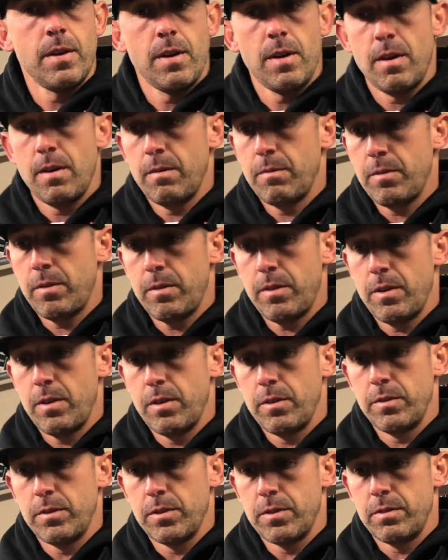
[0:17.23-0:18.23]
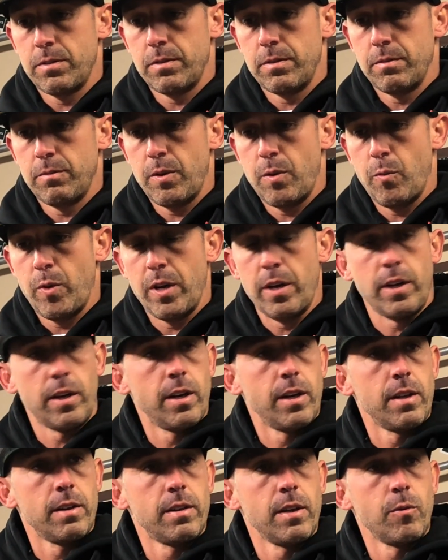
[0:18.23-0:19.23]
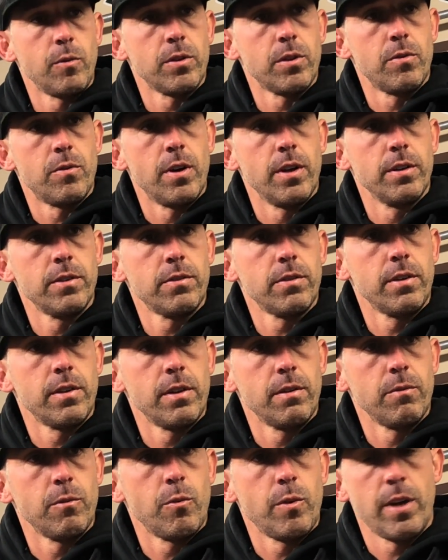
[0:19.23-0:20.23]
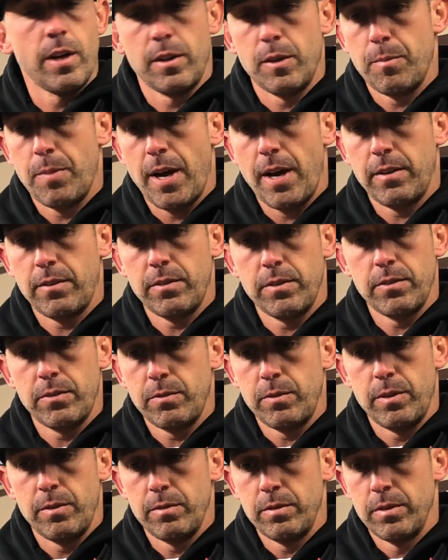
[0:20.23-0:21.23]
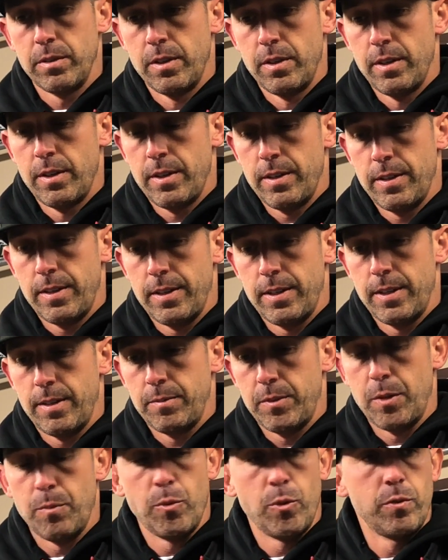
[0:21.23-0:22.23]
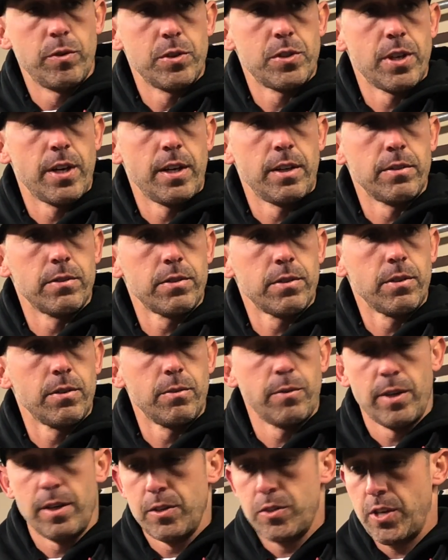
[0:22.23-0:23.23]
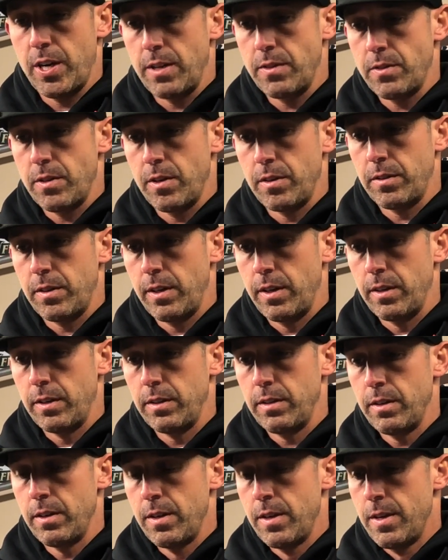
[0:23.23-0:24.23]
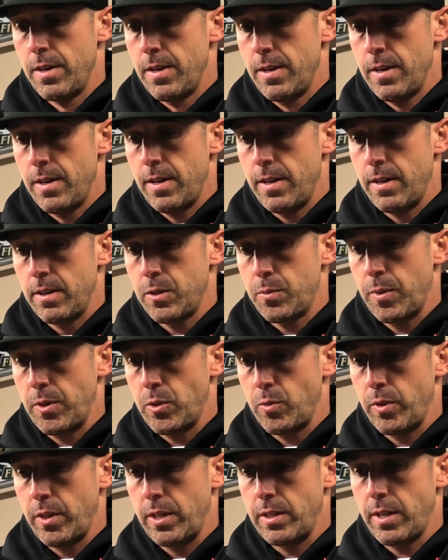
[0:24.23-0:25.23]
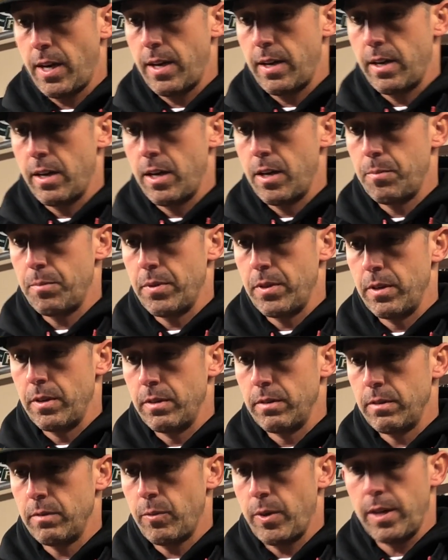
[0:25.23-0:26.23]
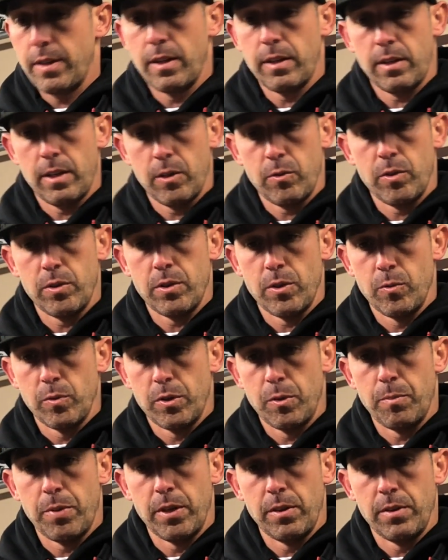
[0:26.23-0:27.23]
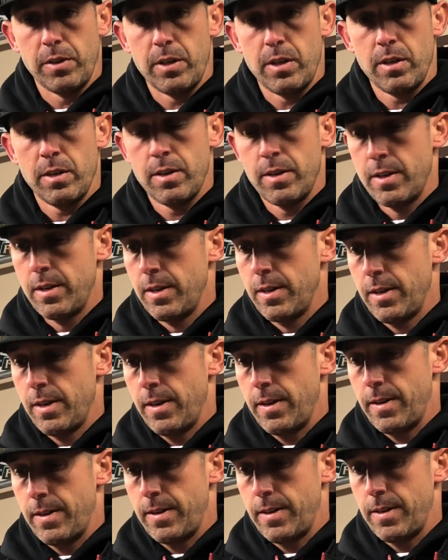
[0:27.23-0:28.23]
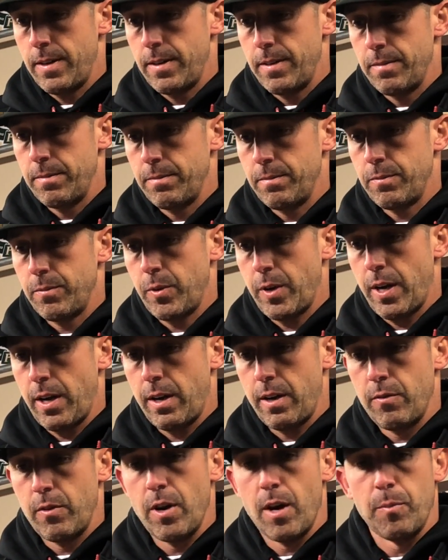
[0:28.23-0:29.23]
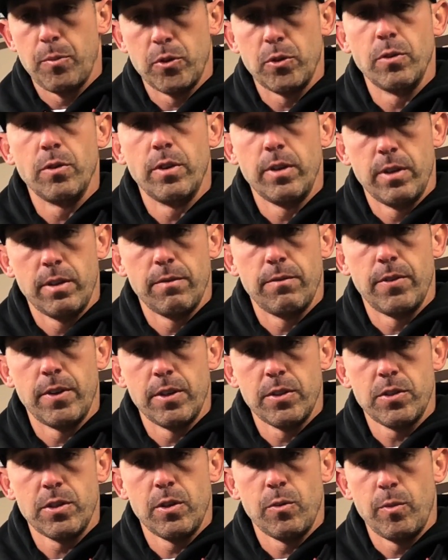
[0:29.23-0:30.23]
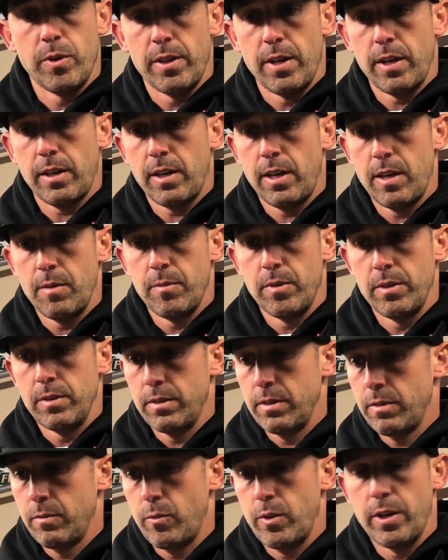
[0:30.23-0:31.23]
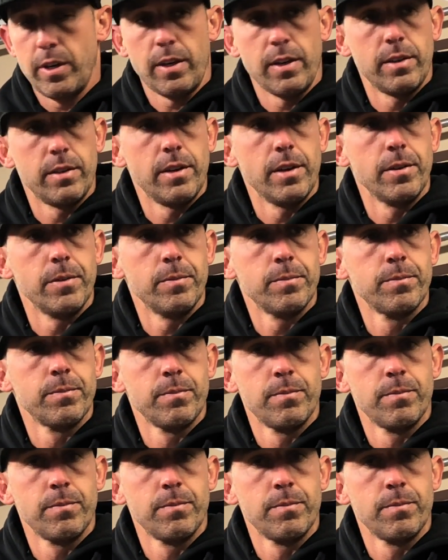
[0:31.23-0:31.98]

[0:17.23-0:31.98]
We didn't get anything with the runs, and then when we had the passes, we can move the chains. So we had a chance there at the end, especially when they tied it up, and we had that kick return with the penalty. We had every opportunity to finish it and win that game, and we didn't get it done.